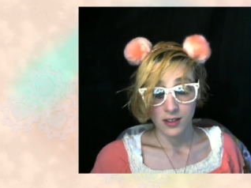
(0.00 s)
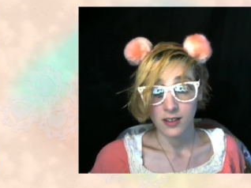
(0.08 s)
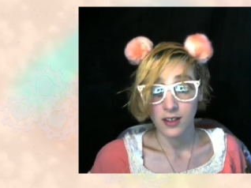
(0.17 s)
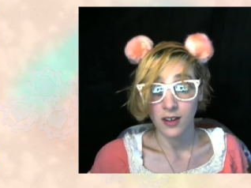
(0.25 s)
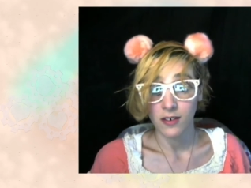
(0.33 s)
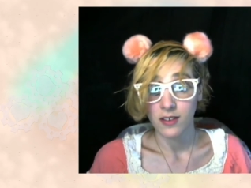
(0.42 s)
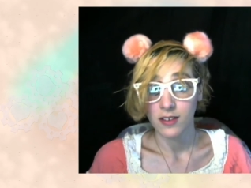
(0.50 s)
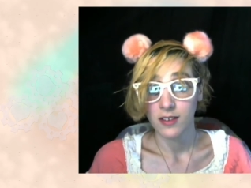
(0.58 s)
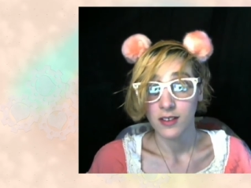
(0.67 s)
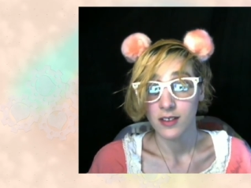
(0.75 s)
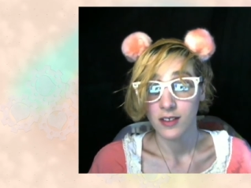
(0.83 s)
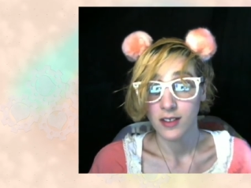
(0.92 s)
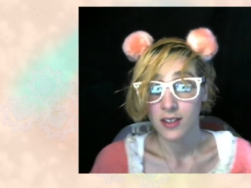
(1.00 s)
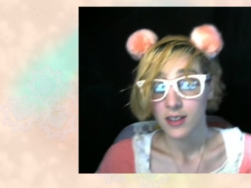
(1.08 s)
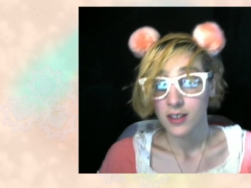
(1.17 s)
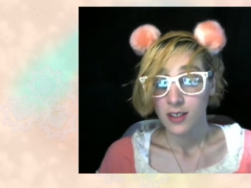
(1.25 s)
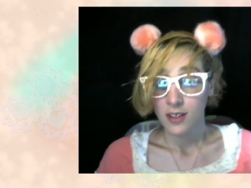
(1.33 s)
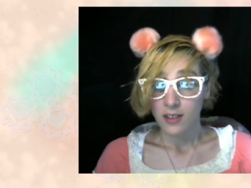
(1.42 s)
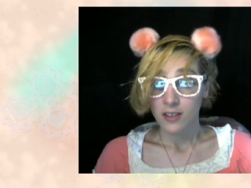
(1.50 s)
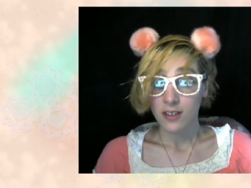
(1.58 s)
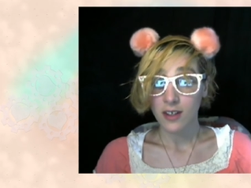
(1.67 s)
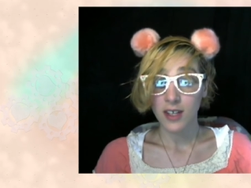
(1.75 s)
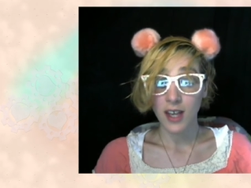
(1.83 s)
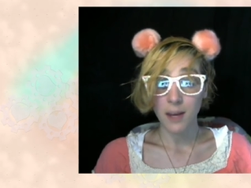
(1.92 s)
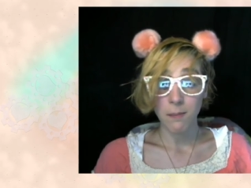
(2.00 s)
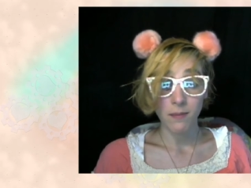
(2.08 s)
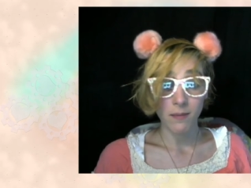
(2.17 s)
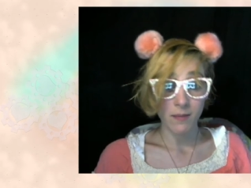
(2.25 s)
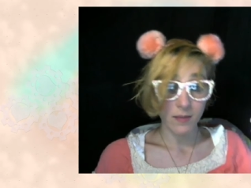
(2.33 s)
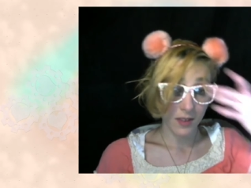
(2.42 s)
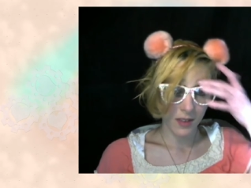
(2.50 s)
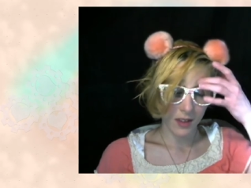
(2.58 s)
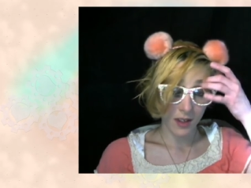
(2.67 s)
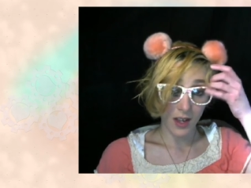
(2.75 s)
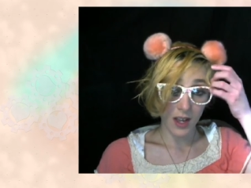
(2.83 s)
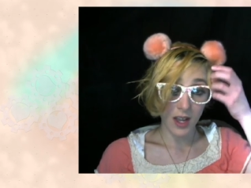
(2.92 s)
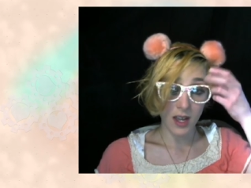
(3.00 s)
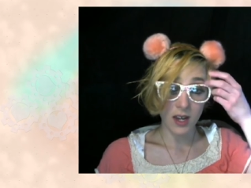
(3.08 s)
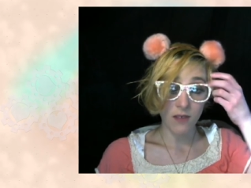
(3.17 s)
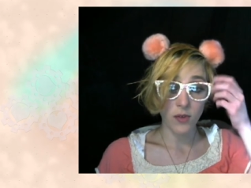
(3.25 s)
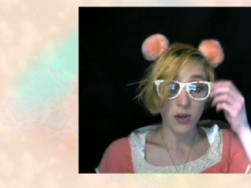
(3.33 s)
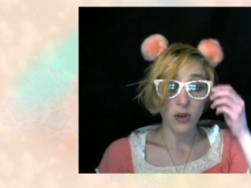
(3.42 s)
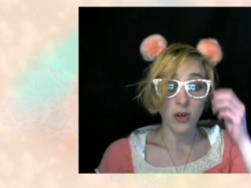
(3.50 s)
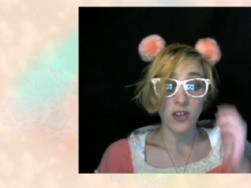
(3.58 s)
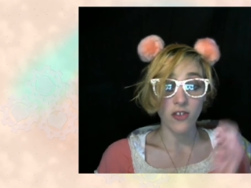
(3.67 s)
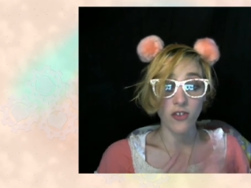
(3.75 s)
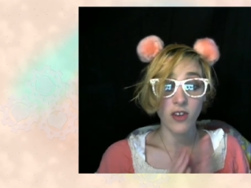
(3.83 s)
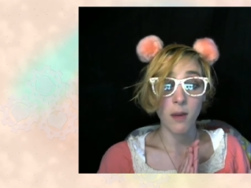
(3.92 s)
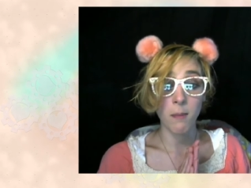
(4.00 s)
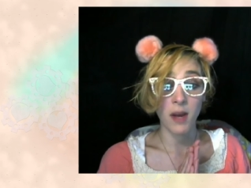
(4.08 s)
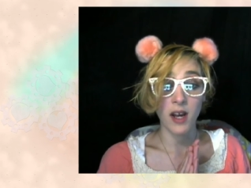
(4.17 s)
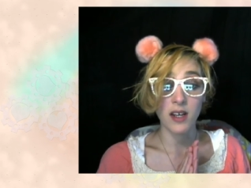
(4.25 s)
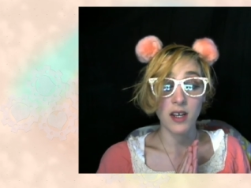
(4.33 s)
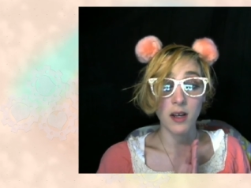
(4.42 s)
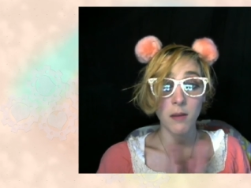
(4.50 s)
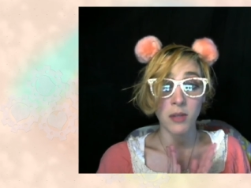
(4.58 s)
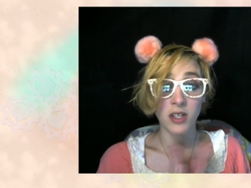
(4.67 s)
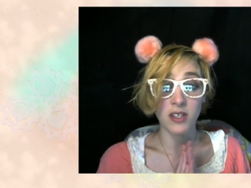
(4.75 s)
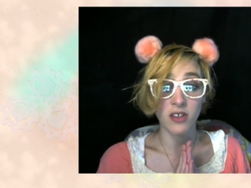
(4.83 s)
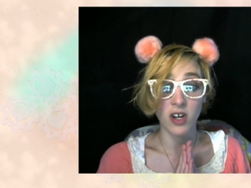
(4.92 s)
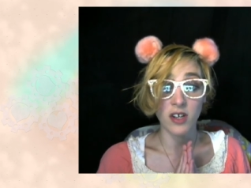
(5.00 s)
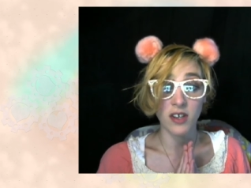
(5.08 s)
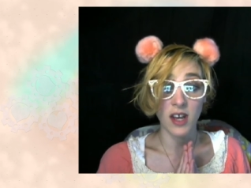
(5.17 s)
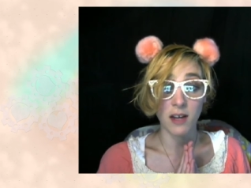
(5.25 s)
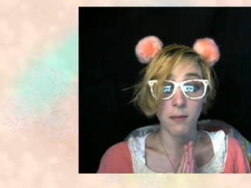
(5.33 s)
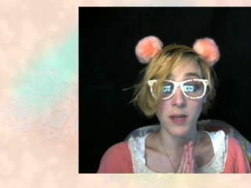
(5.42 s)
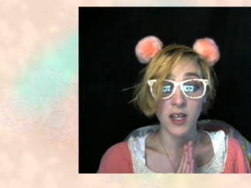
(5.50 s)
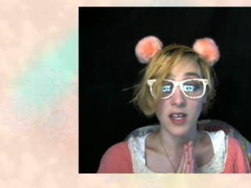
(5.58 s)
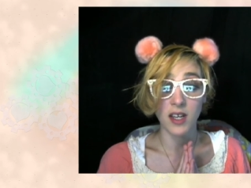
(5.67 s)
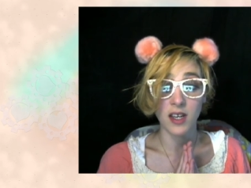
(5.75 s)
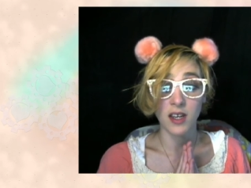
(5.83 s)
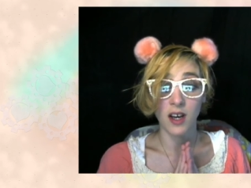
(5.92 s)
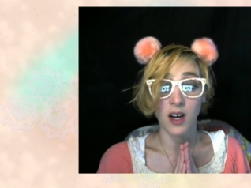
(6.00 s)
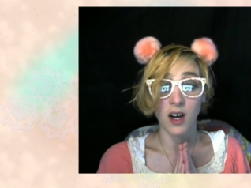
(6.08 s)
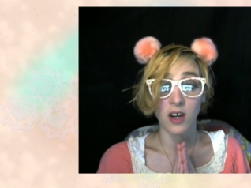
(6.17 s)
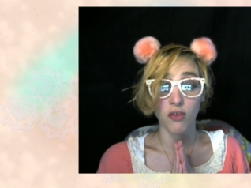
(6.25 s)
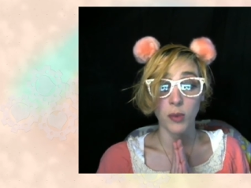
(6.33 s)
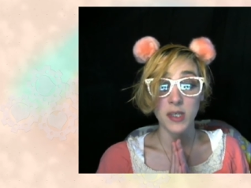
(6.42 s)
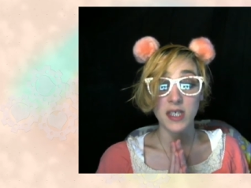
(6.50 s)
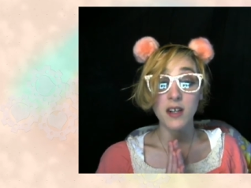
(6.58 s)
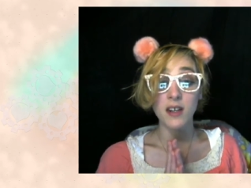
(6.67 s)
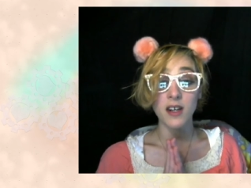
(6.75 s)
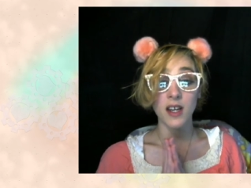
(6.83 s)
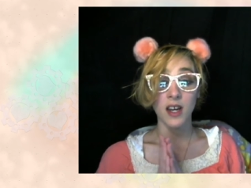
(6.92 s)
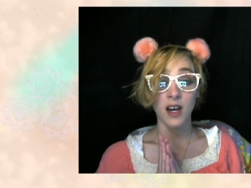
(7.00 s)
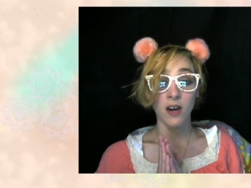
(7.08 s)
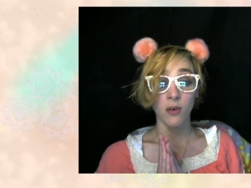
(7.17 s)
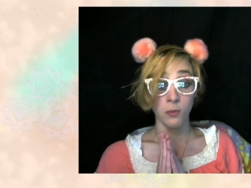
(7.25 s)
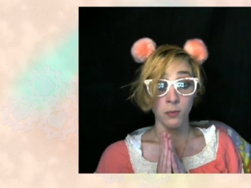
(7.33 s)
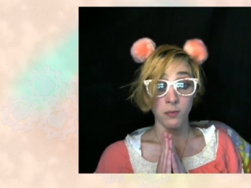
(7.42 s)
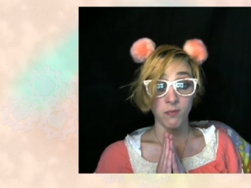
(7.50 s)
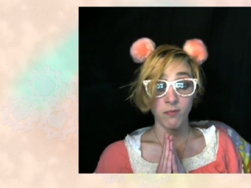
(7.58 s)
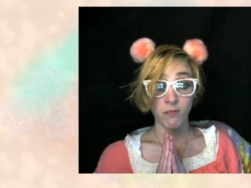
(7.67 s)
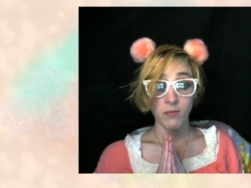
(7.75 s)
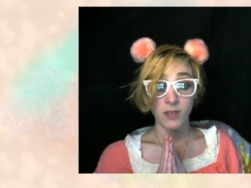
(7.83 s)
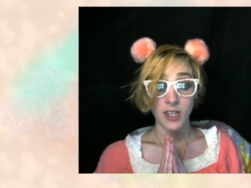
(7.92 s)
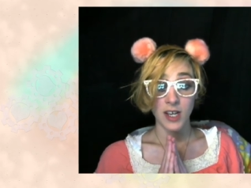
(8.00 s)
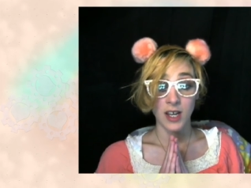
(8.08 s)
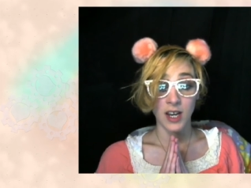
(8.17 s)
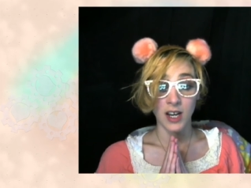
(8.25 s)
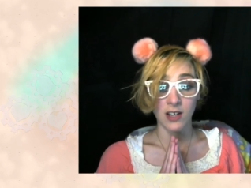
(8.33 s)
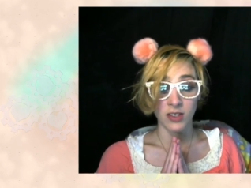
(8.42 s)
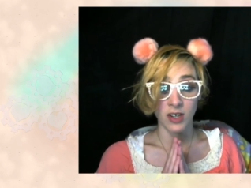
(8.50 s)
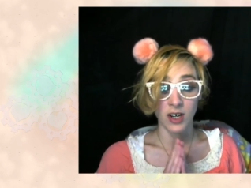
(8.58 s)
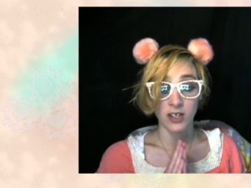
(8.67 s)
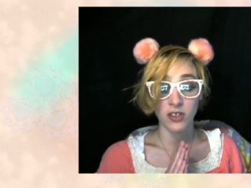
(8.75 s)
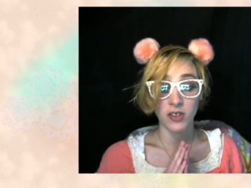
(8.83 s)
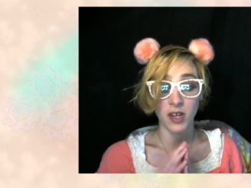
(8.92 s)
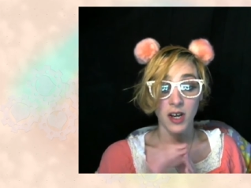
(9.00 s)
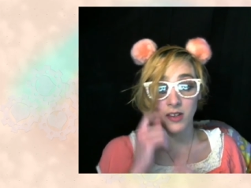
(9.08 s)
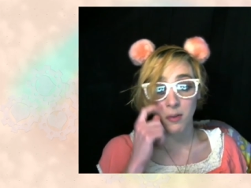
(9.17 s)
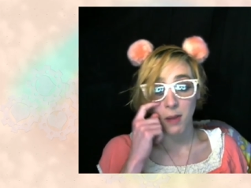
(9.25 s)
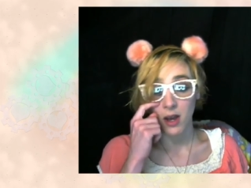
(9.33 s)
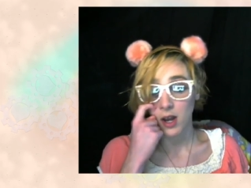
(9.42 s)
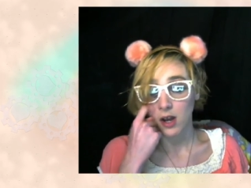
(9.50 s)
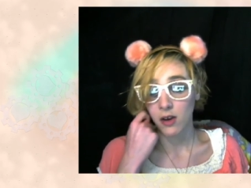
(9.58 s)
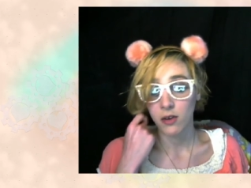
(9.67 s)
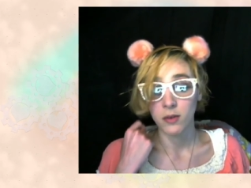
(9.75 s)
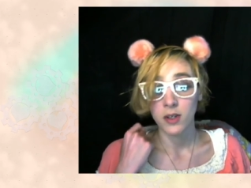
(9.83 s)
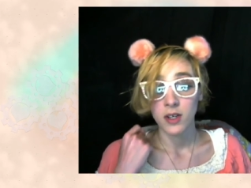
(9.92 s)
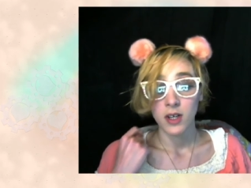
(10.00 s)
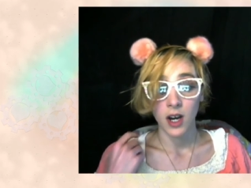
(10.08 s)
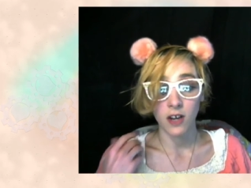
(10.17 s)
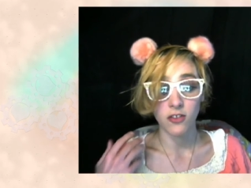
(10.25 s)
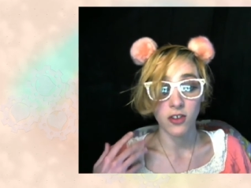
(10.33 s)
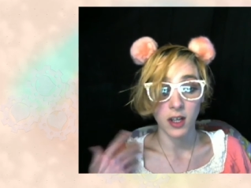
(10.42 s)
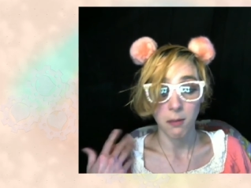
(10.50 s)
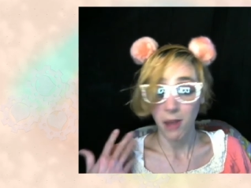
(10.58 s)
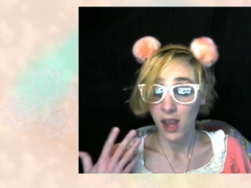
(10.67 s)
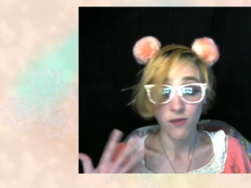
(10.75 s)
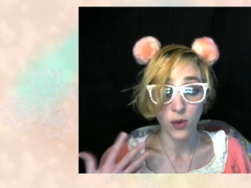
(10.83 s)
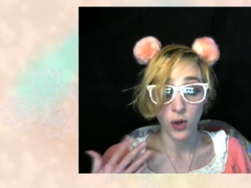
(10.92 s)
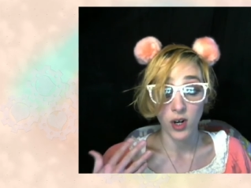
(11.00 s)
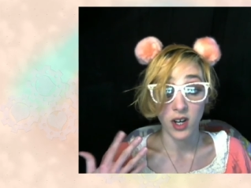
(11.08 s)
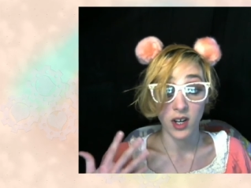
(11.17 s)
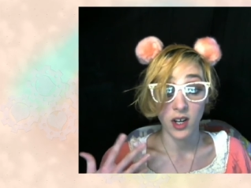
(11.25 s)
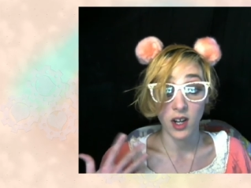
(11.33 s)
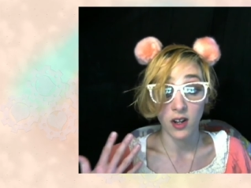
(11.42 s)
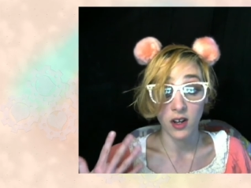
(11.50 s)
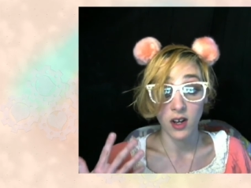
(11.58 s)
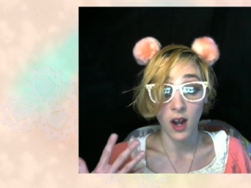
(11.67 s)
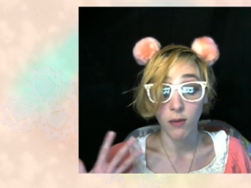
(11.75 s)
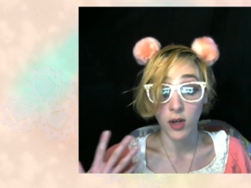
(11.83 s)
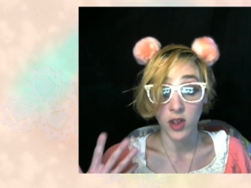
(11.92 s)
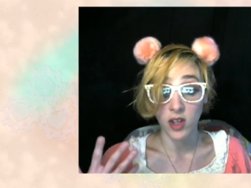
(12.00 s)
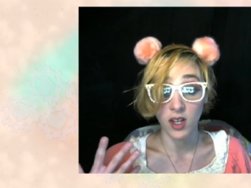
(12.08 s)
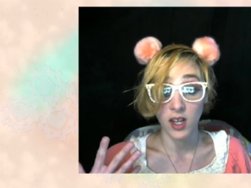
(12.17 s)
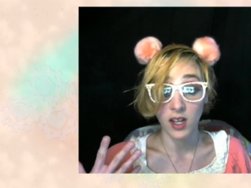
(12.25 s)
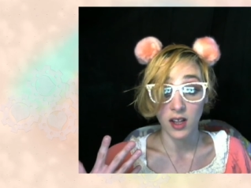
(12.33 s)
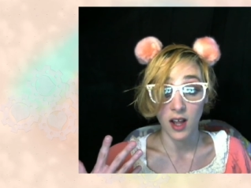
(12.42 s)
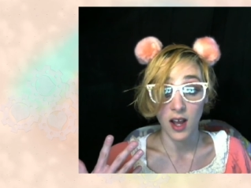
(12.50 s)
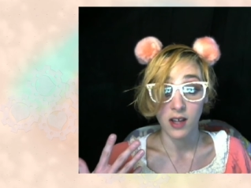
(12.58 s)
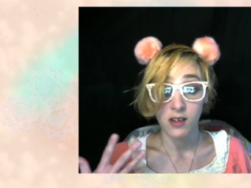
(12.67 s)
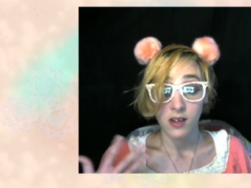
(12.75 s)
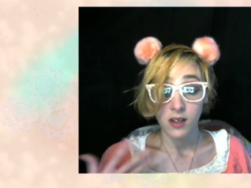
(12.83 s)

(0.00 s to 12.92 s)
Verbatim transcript: So, so yep. And if you're interested in buying them, please contact me and on Twitter, and I'll and I'll talk to you guys about how. how to like pay for it and everything like that.